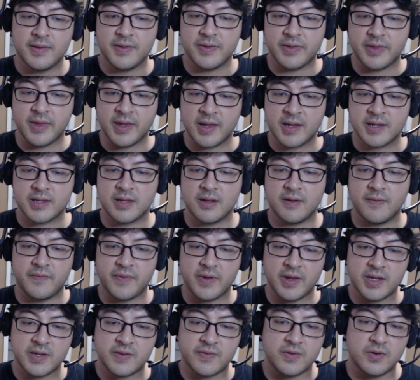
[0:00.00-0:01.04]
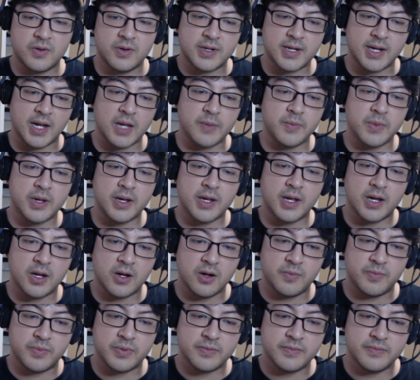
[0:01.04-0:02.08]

Thanks in advance for your time and help.